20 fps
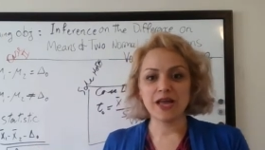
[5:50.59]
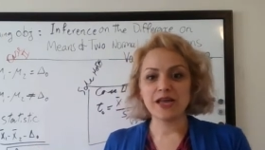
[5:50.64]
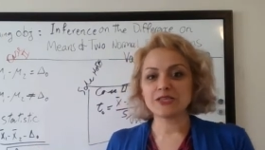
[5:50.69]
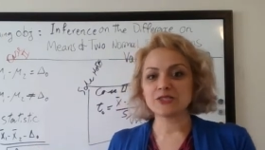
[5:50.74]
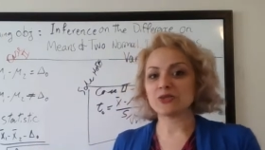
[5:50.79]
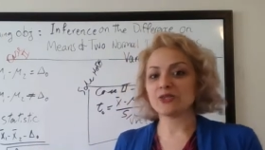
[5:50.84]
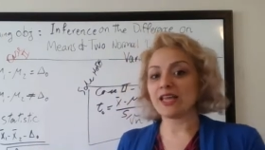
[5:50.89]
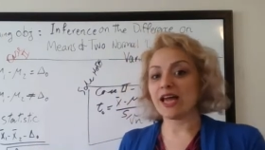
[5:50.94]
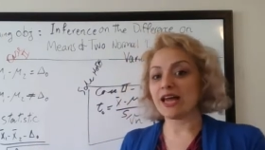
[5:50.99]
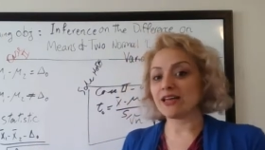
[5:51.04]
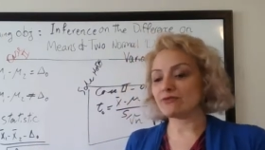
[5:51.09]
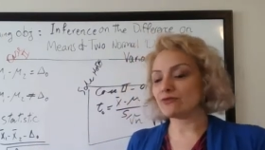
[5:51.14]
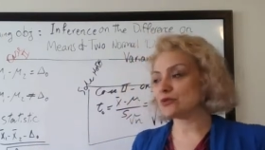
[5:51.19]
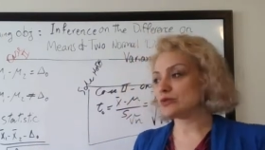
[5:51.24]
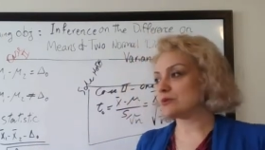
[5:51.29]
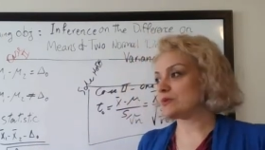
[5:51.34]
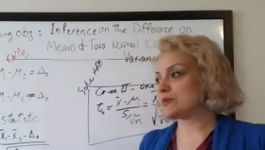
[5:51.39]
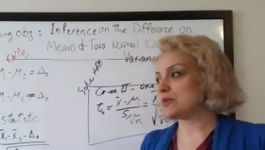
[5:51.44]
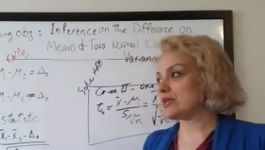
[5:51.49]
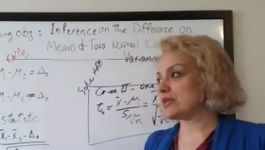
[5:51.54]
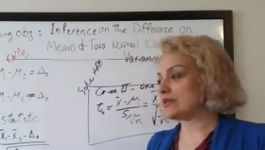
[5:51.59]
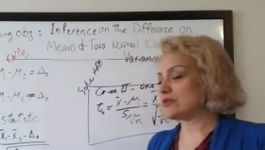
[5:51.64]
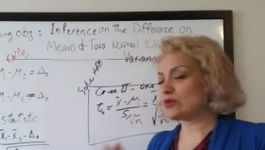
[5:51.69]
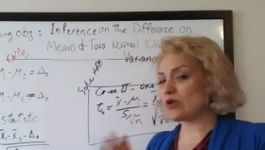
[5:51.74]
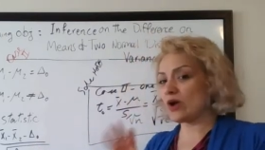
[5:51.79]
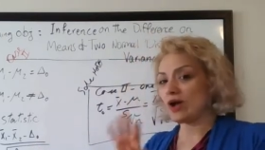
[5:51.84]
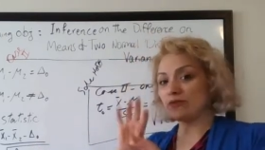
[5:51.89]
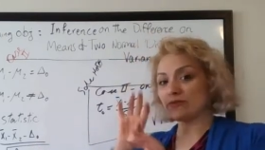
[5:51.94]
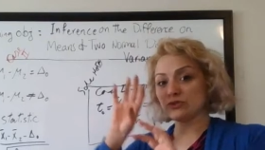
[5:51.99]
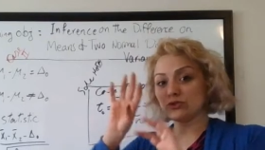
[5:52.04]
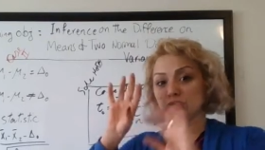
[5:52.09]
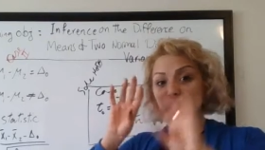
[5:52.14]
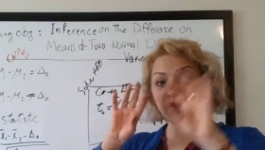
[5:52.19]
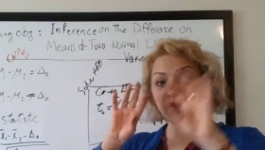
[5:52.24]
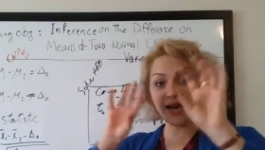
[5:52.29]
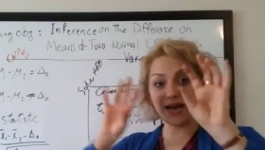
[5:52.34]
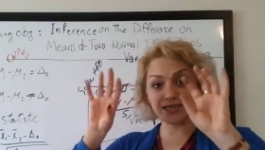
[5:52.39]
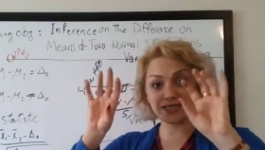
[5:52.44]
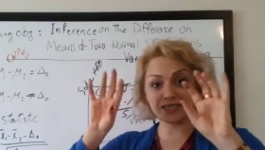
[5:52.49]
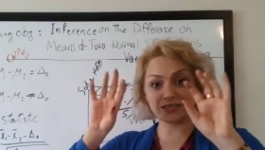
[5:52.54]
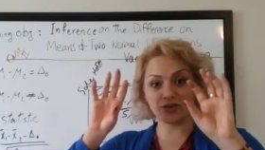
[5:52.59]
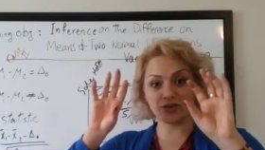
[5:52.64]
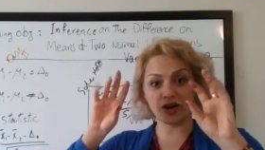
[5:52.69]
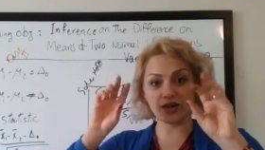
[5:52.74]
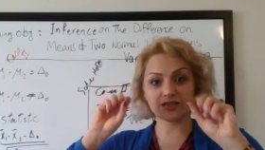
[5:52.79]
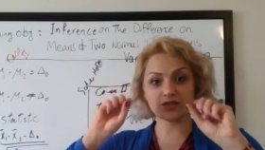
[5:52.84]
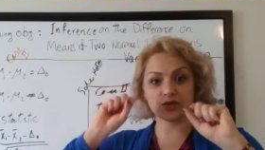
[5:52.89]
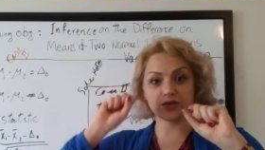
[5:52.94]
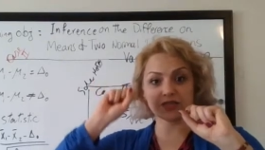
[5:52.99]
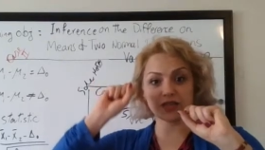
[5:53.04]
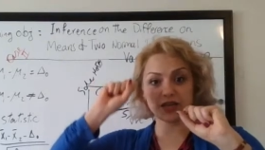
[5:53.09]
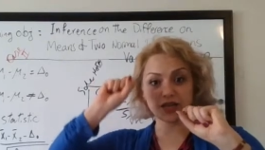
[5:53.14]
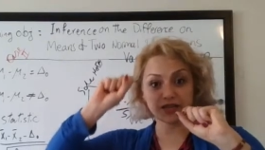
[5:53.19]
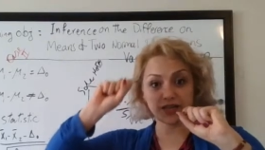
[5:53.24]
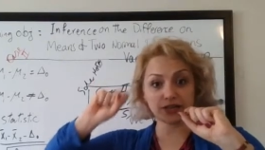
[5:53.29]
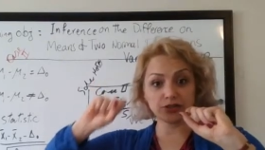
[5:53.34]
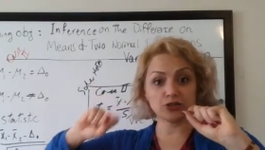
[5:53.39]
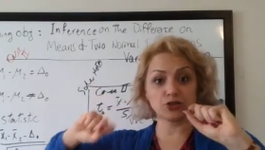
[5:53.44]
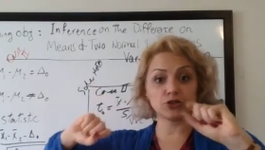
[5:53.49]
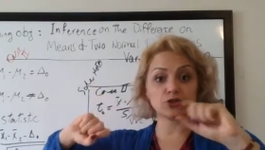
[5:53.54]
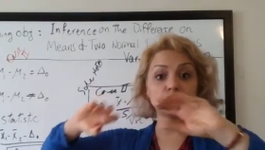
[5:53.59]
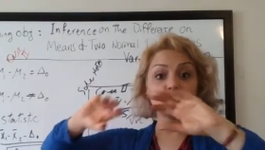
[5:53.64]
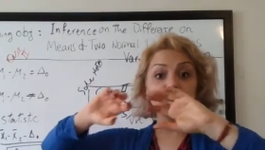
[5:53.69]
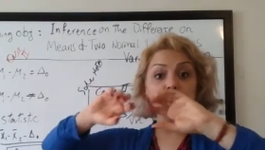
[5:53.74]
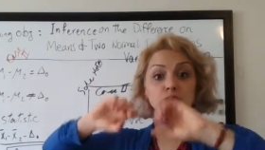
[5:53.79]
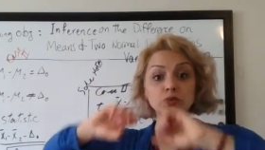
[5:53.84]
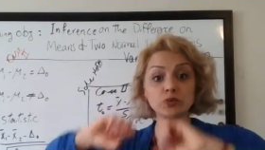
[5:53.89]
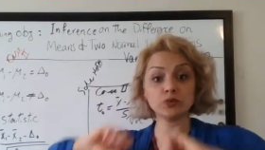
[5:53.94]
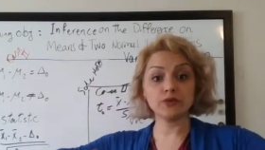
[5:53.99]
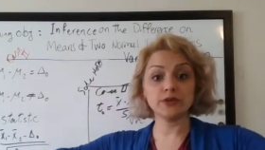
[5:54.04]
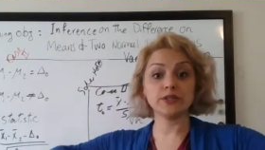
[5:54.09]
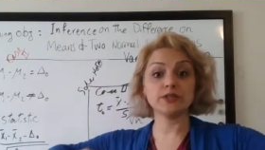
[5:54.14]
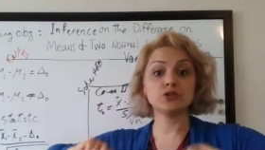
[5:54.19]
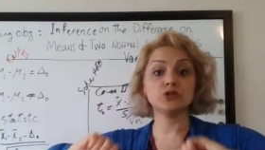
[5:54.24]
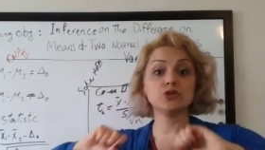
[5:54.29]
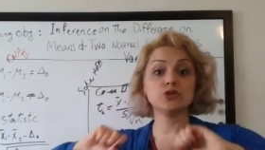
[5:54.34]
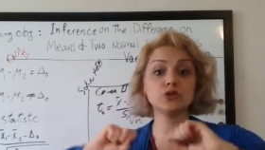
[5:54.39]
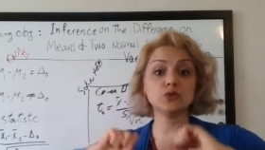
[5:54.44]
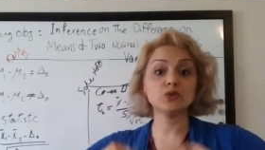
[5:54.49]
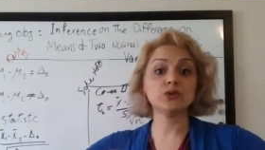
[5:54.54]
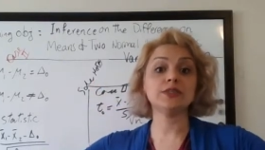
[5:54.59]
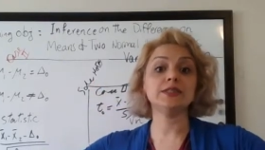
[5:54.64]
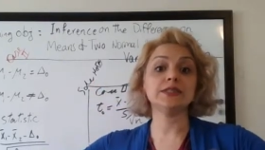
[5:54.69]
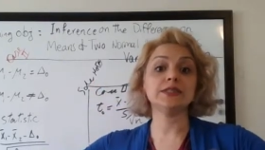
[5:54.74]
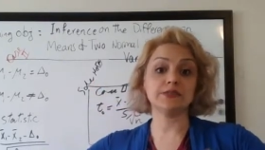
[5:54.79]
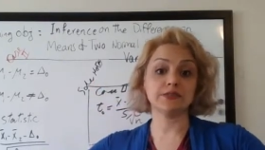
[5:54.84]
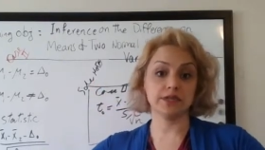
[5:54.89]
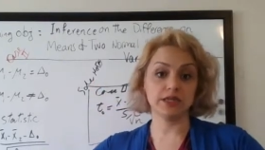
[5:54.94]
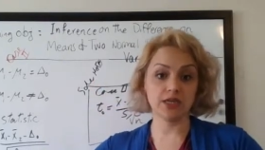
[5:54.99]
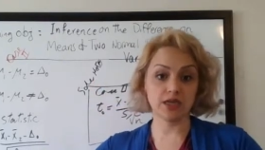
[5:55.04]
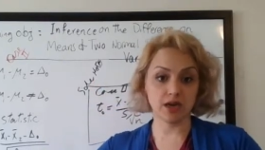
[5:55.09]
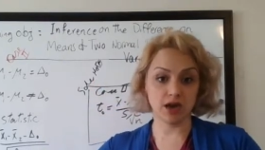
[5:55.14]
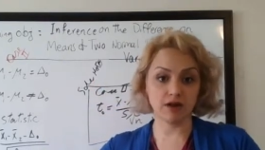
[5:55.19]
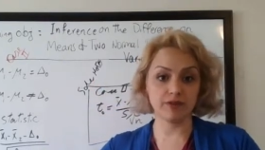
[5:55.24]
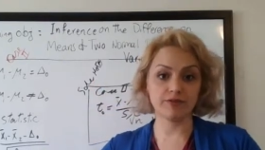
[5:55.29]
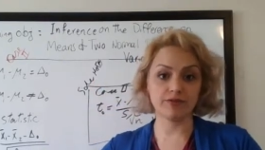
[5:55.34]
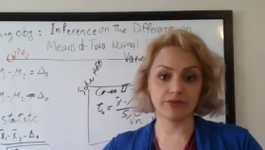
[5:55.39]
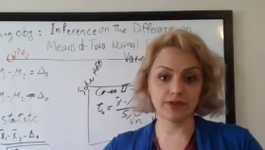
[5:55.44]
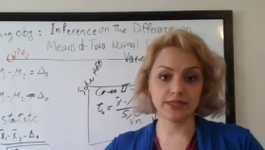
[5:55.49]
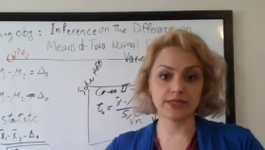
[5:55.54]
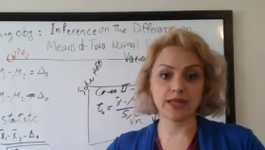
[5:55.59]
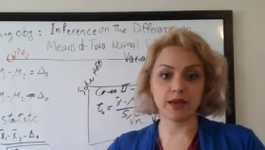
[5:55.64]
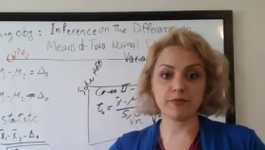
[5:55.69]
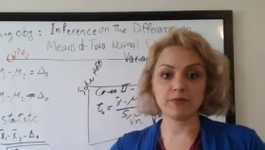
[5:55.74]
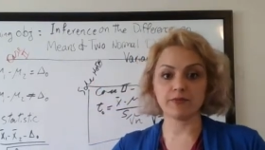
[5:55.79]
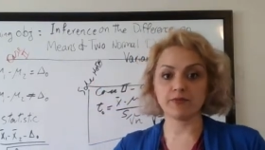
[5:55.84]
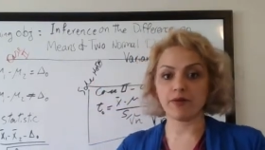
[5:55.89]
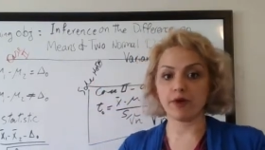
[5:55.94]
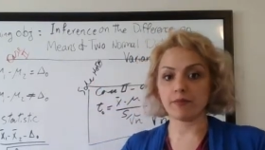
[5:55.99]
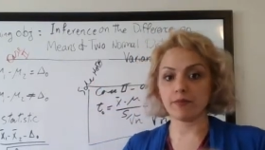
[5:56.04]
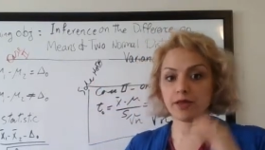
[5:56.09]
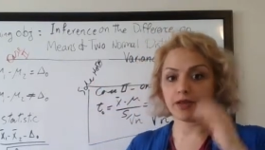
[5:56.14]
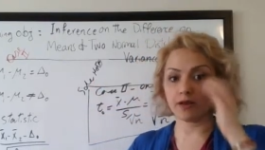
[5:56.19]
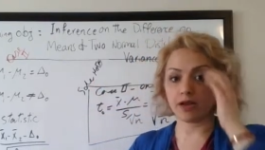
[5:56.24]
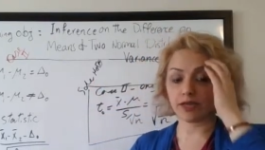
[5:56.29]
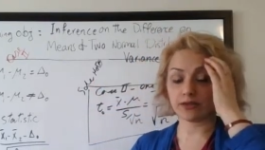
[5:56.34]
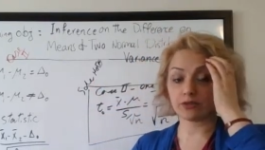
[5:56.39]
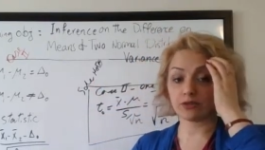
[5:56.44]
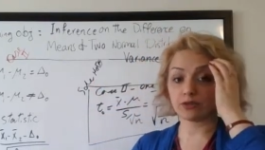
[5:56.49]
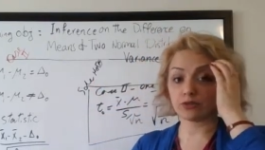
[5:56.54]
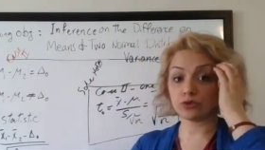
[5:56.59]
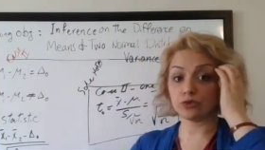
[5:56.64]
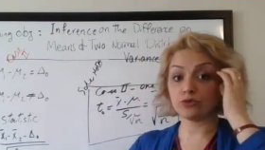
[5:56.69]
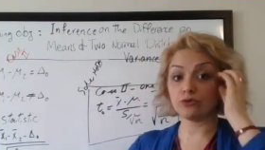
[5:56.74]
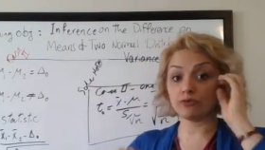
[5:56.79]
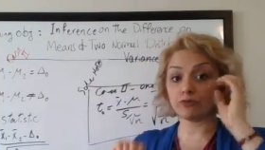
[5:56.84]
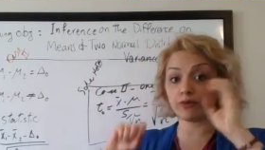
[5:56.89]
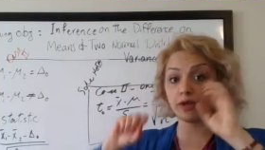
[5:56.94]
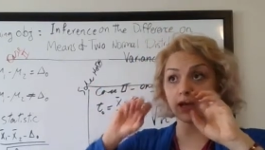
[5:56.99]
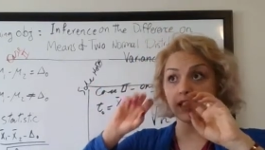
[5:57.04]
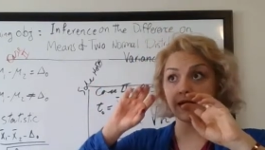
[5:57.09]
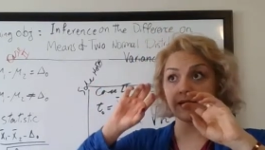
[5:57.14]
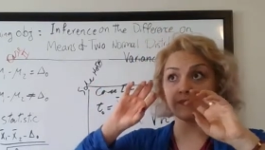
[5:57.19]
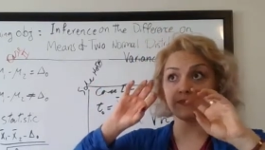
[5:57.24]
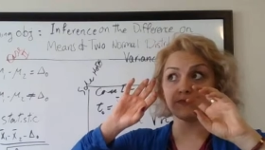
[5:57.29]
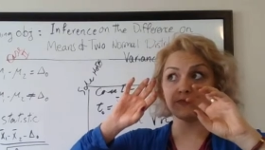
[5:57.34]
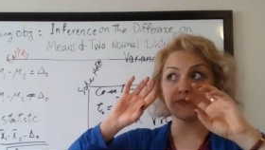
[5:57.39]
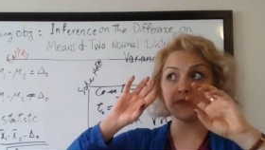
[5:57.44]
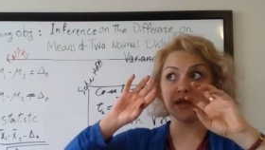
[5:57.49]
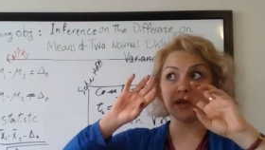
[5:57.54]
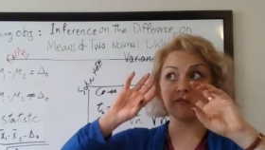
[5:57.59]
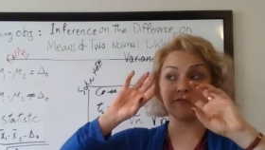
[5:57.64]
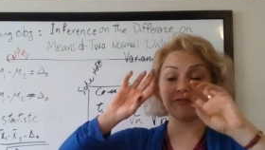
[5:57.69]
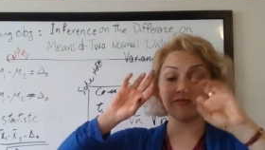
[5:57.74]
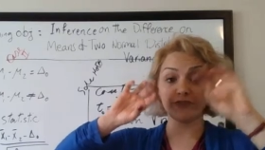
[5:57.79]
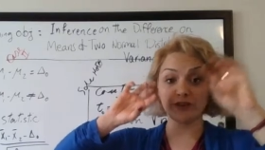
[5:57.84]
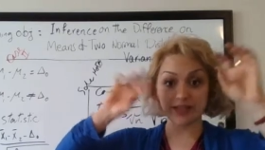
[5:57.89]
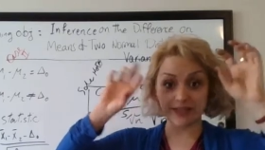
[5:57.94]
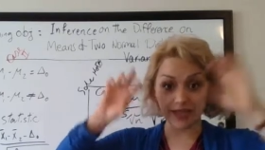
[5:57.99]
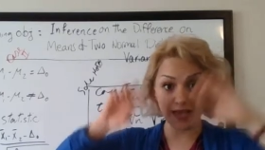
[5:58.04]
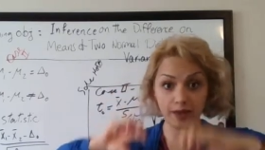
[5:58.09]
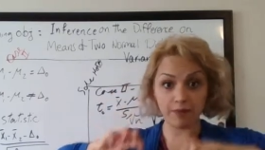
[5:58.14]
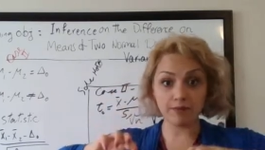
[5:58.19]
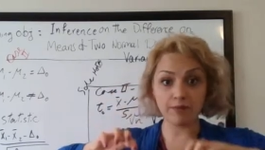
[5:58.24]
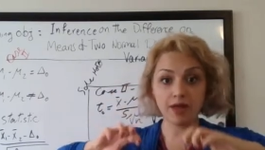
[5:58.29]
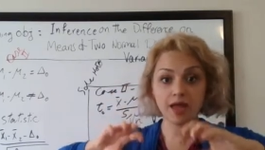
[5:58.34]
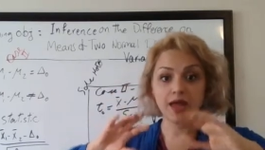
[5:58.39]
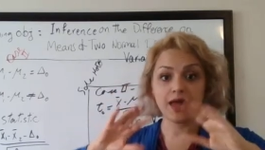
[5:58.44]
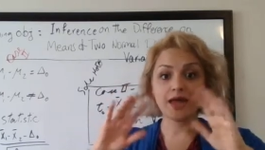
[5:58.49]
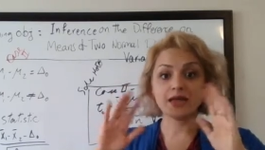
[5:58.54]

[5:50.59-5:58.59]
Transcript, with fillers: So that would be, you have 2s, right? So it's like that you're removing 2 degree of freedom from it, like 2 um, freedom.